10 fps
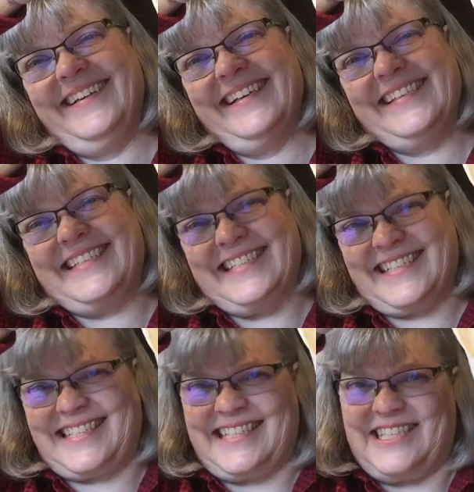to, to
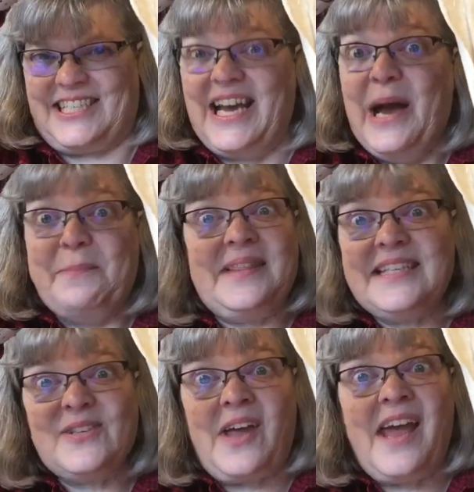stitch, but
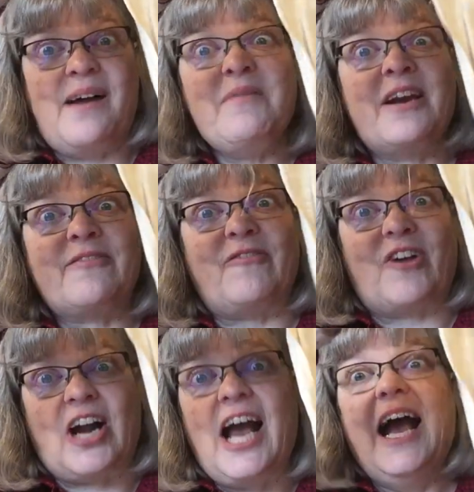that's okay. I'm here
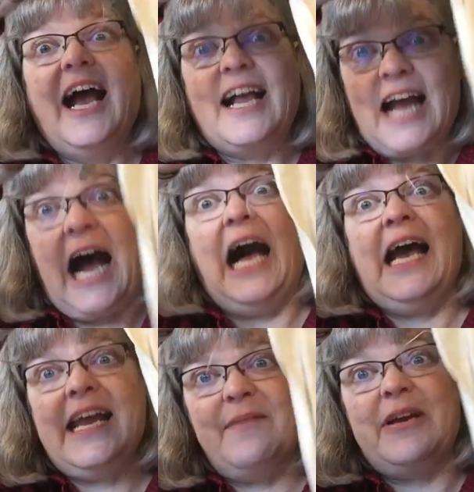for it.
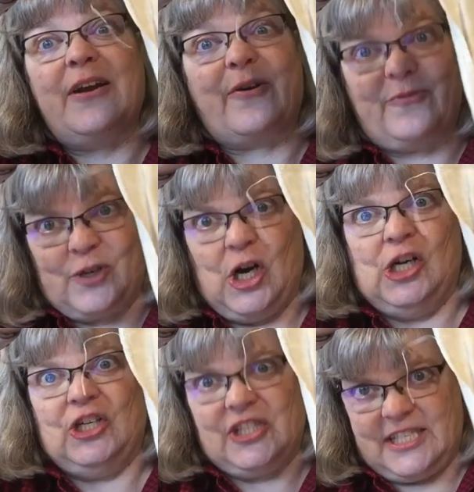I am here for
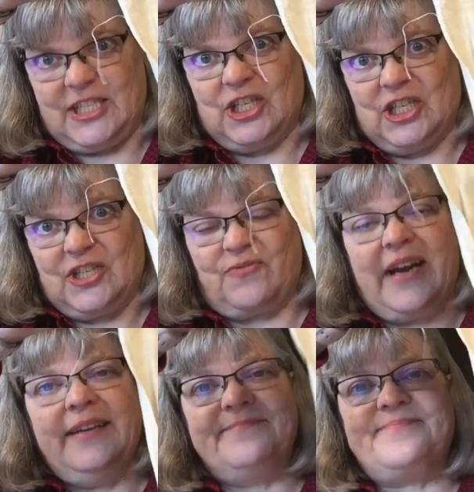all the stars,
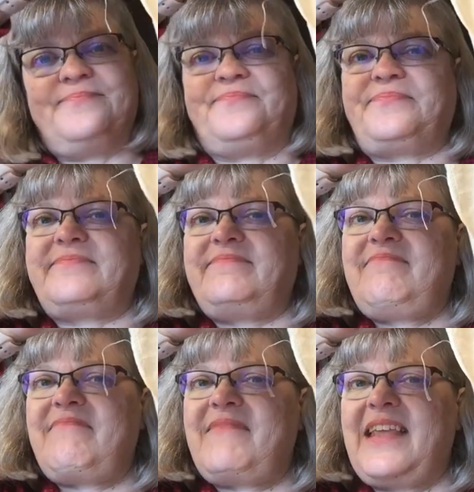right?
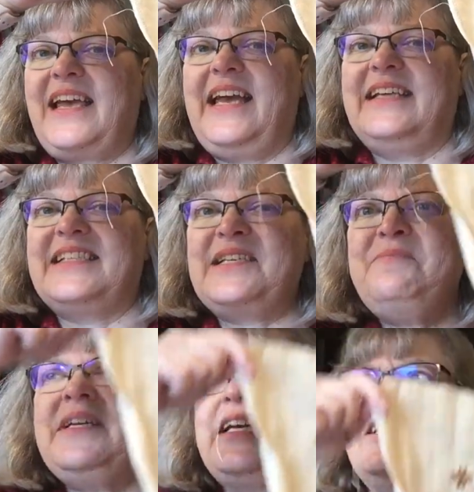And
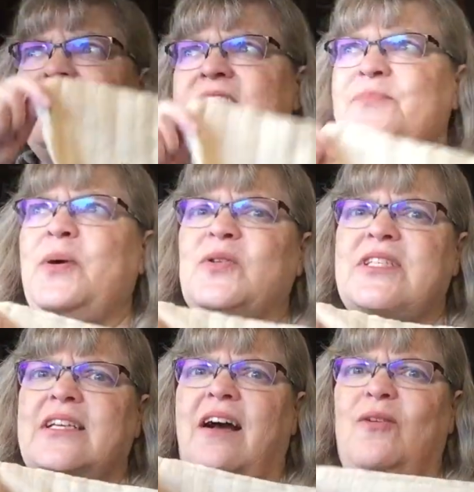somebody had just
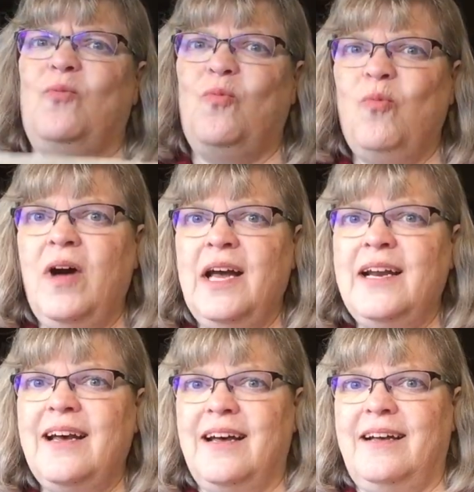posted on one
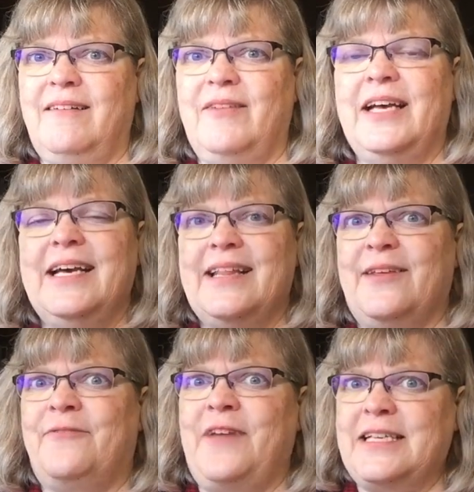of the
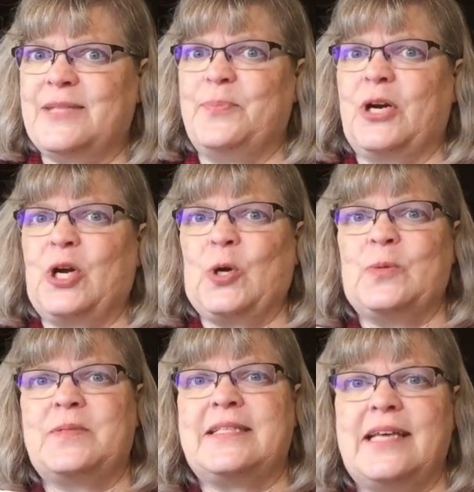Facebook
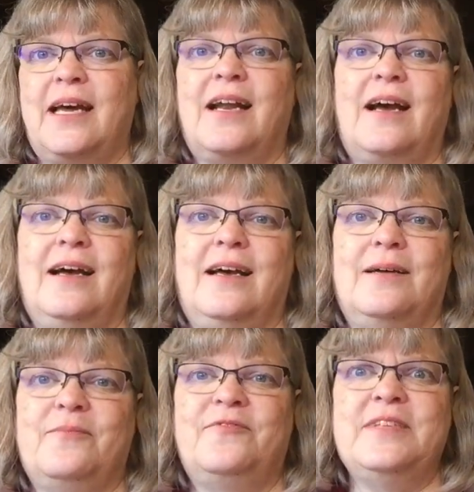groups that,
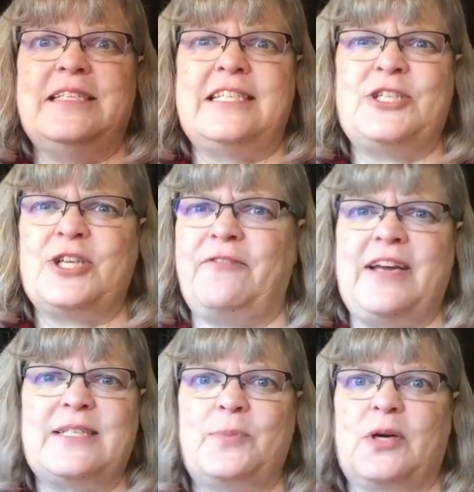um, stitching
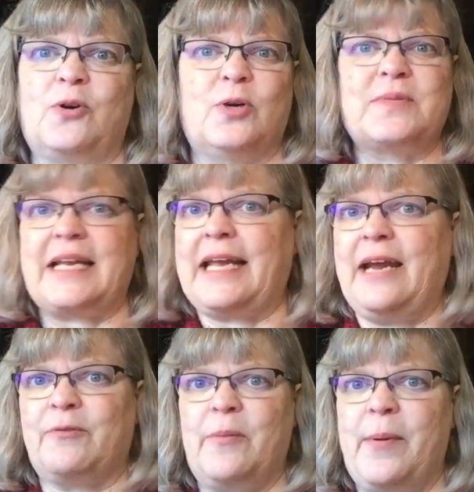Facebook groups, and I
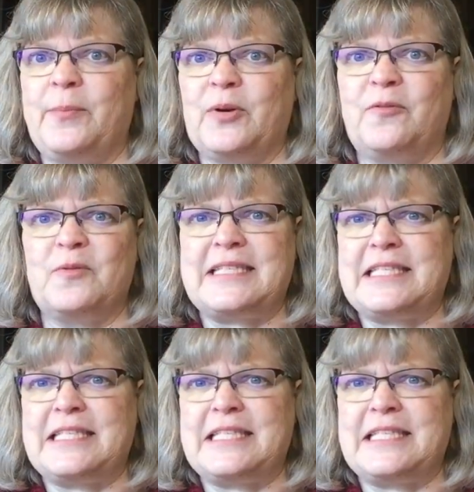can't remember if it was